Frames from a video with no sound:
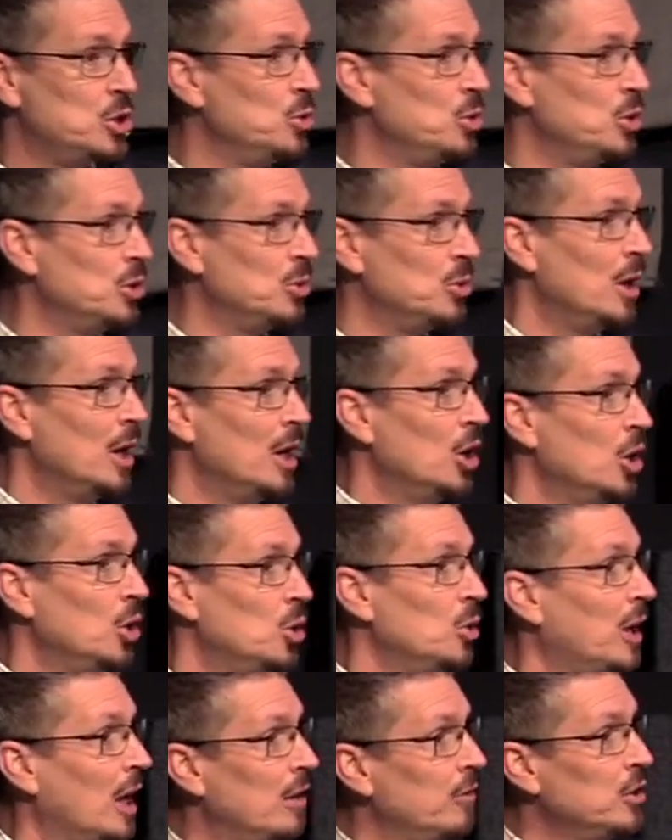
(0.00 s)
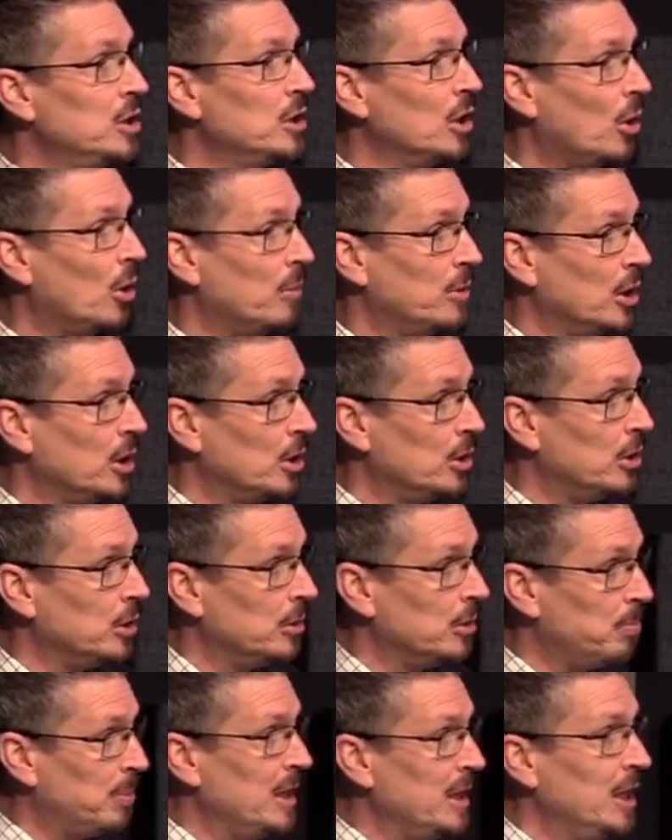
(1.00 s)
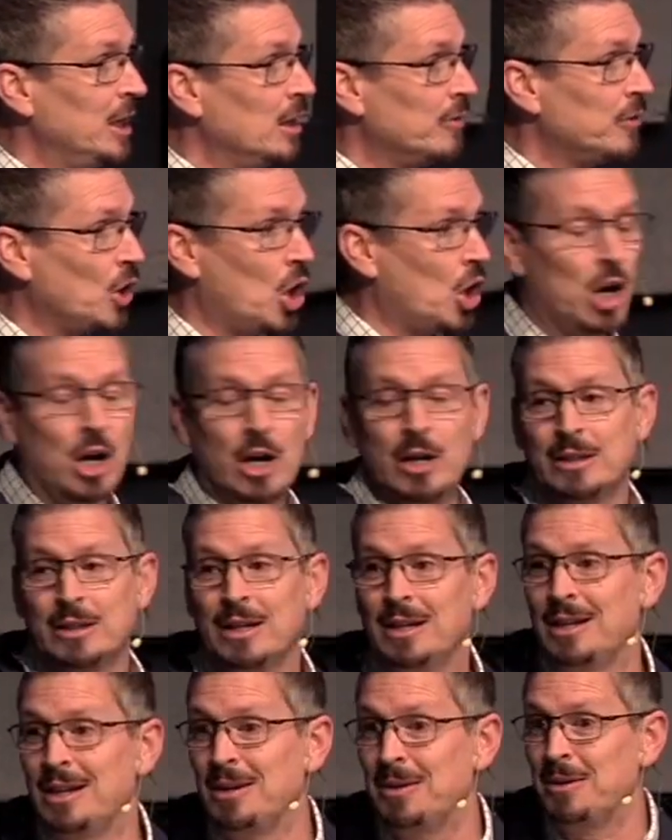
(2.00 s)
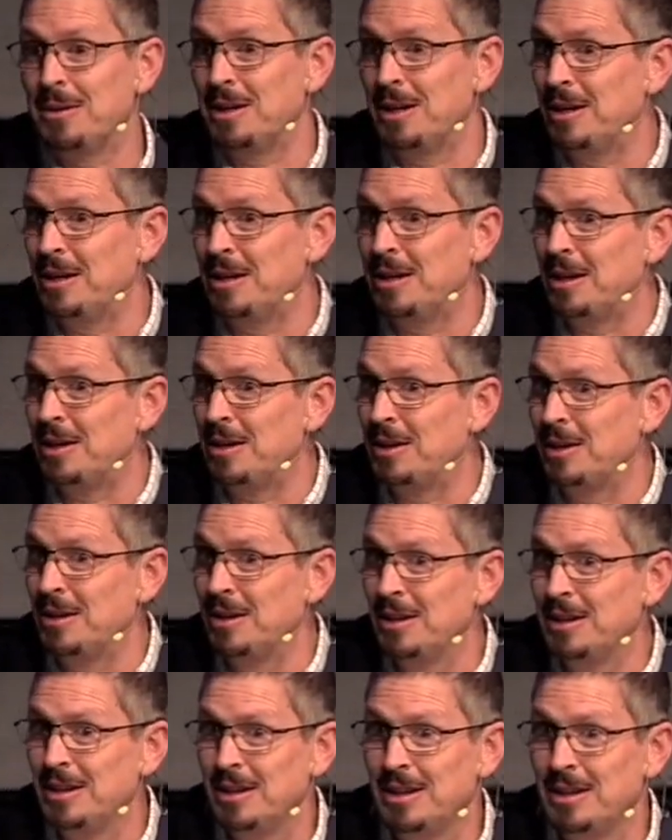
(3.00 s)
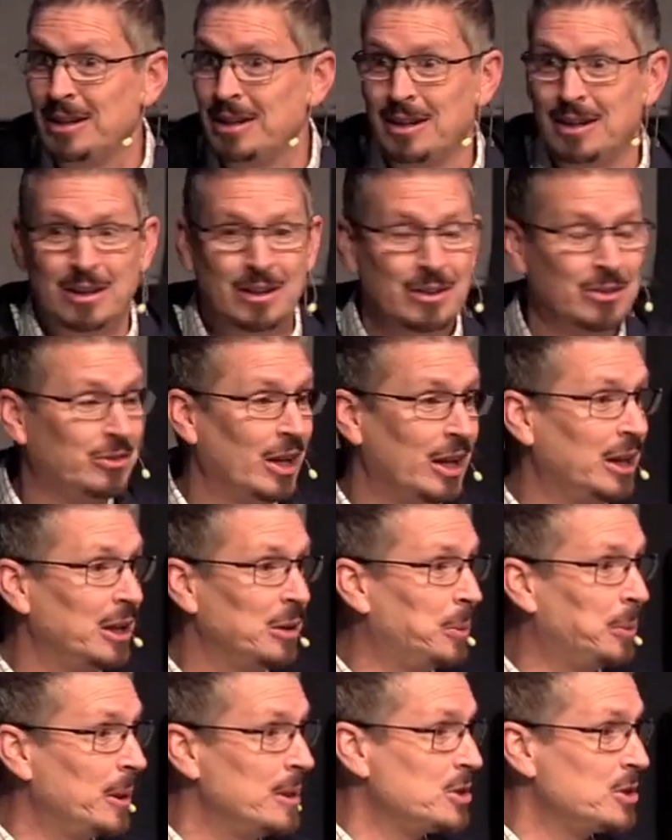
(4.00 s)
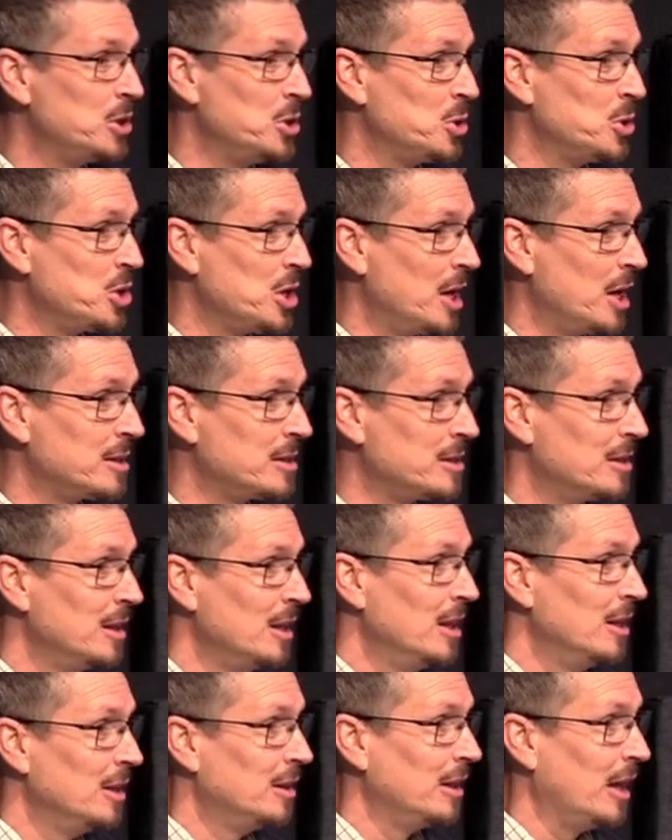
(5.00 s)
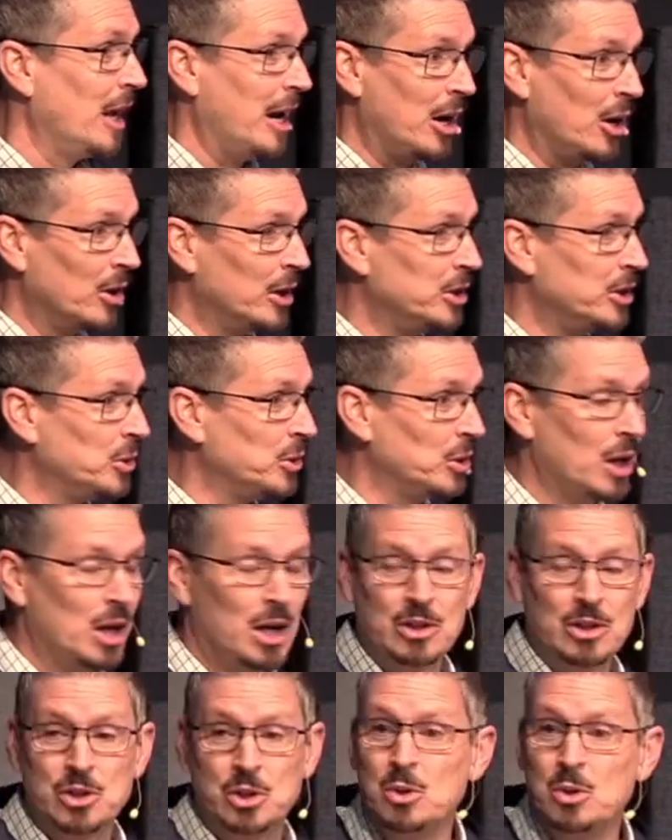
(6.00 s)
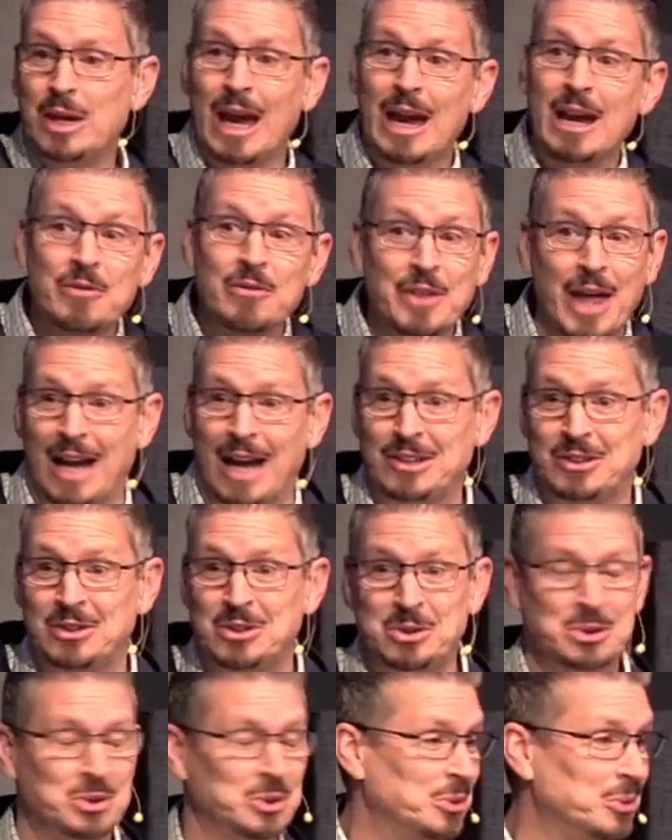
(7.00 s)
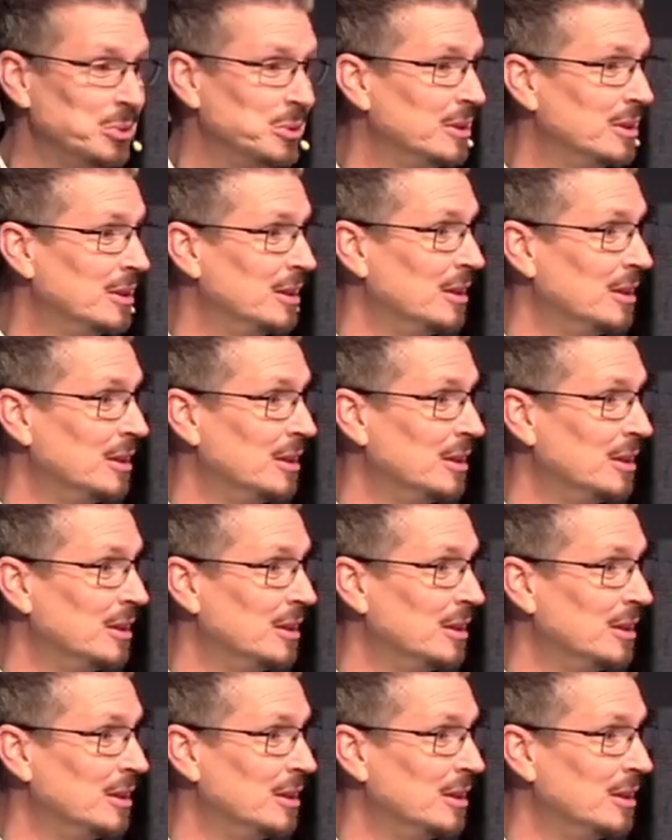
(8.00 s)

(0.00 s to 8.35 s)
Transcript: that you do? Who gave you the, the, the beating of the heart that, that, that is taking place in your chest, the air in your lungs. Who gave that to you?